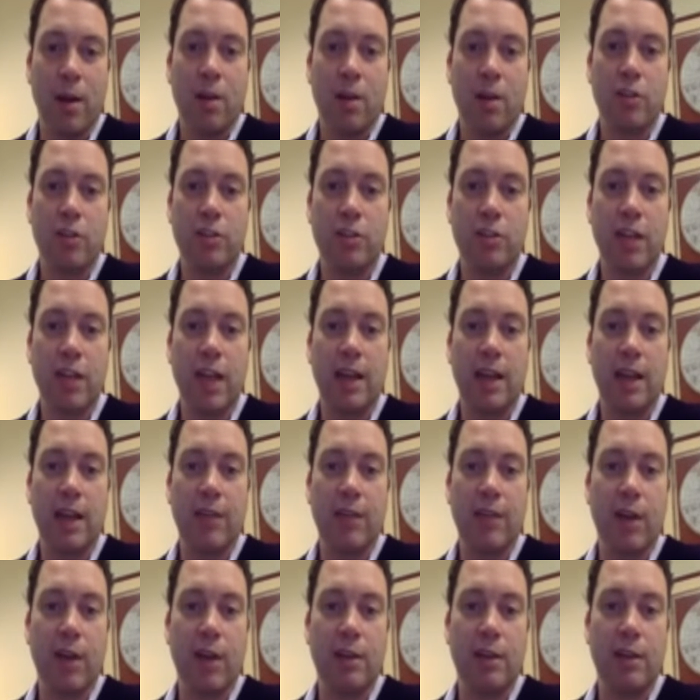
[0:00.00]
just to kind of give
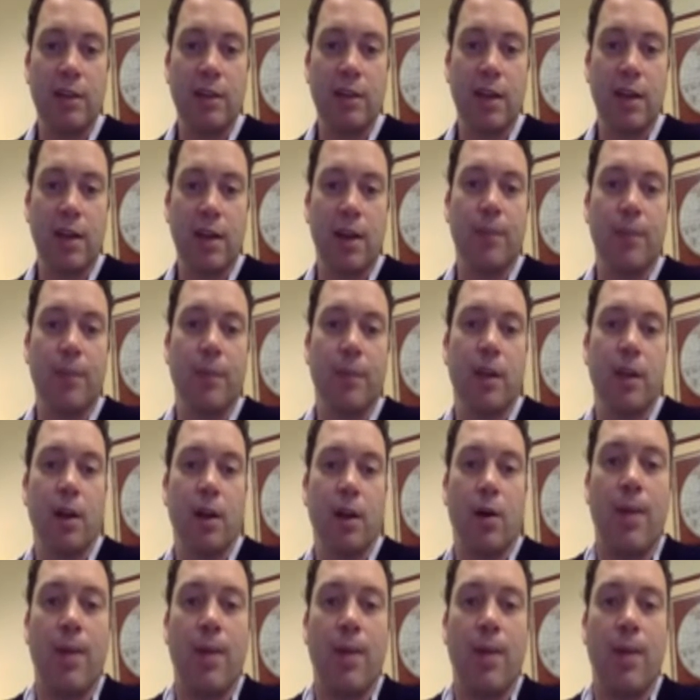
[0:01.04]
you an idea, you
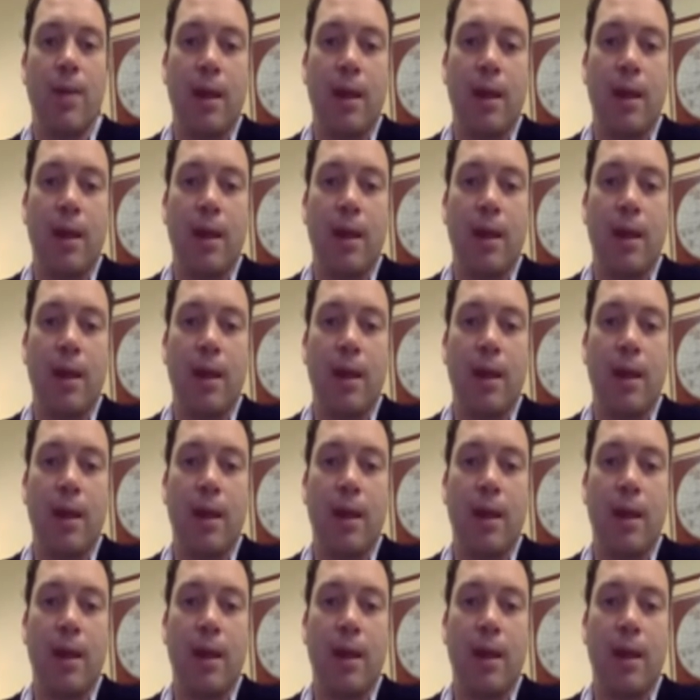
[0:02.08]
know, and